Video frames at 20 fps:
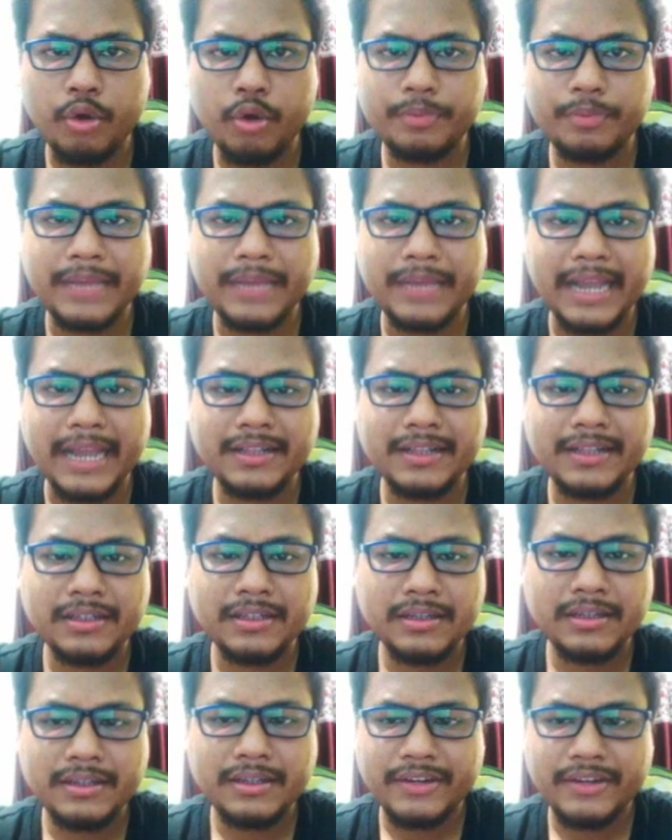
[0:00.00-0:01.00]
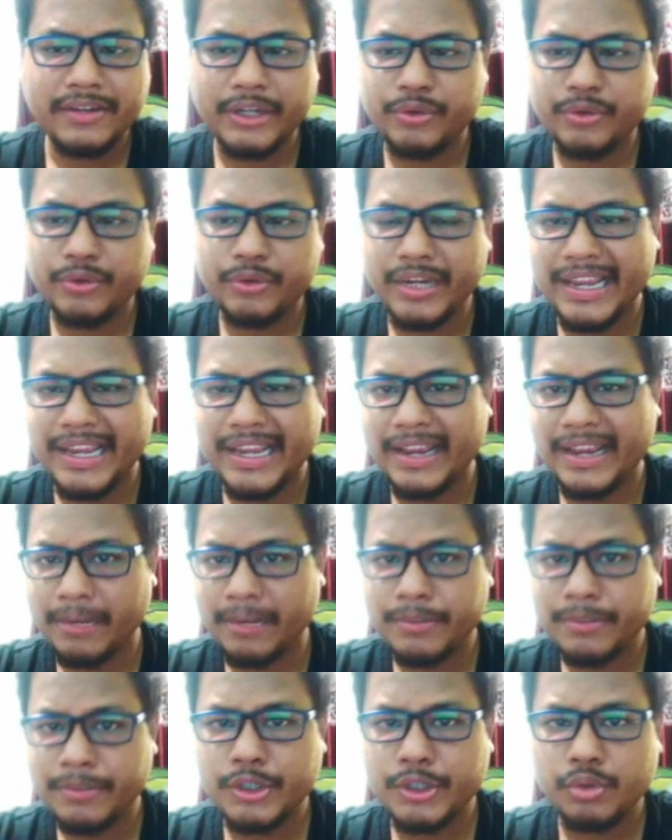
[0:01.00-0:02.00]
that it really
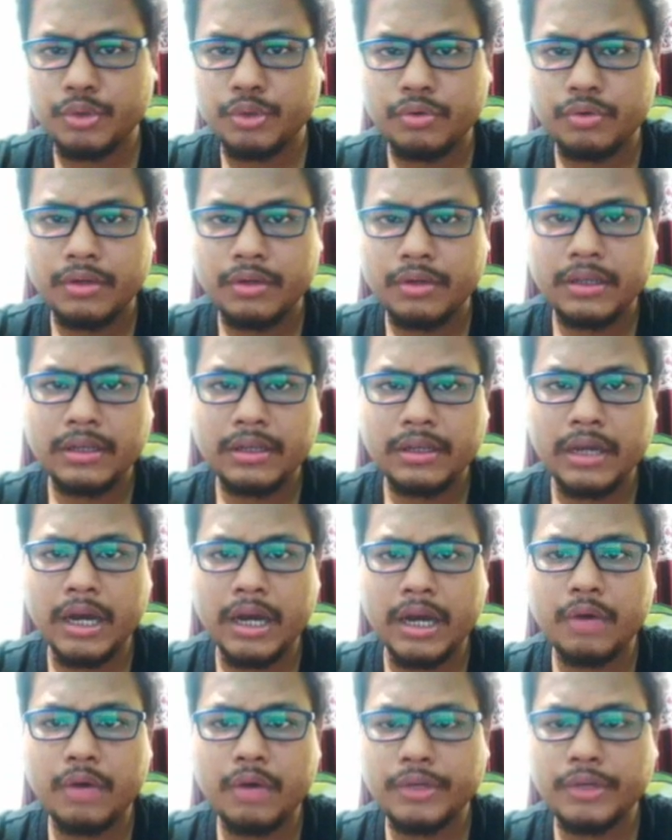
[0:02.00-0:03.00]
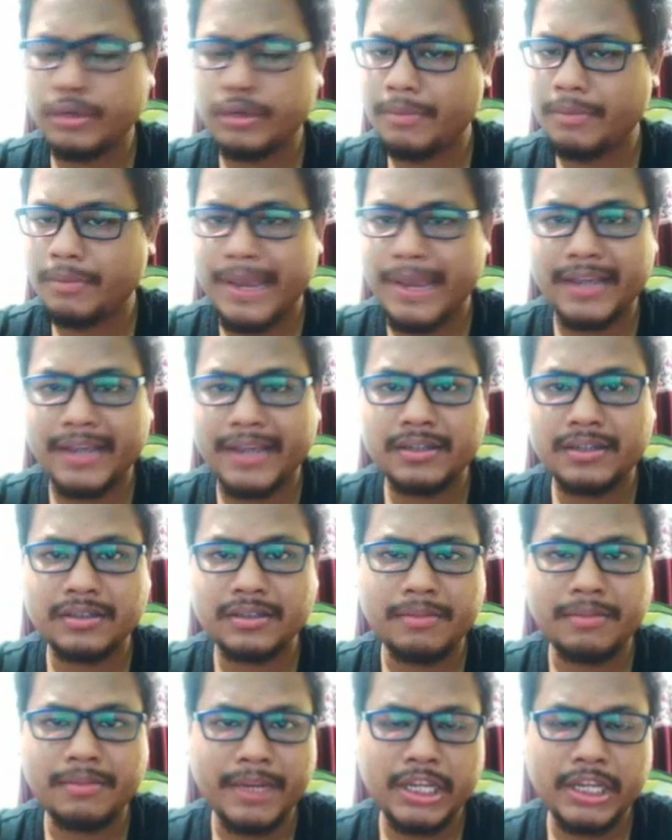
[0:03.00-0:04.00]
helped you how you can make
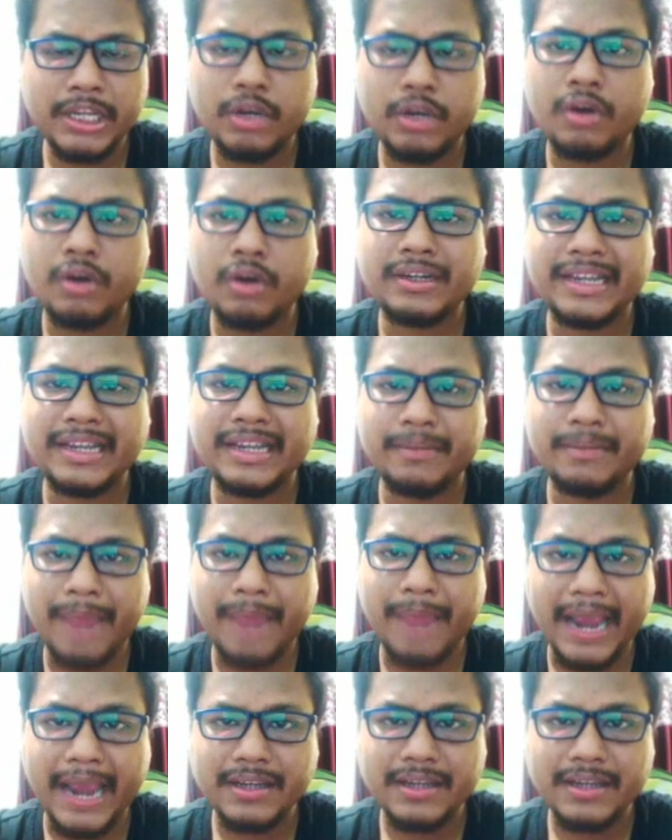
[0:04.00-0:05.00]
money on Clickbank.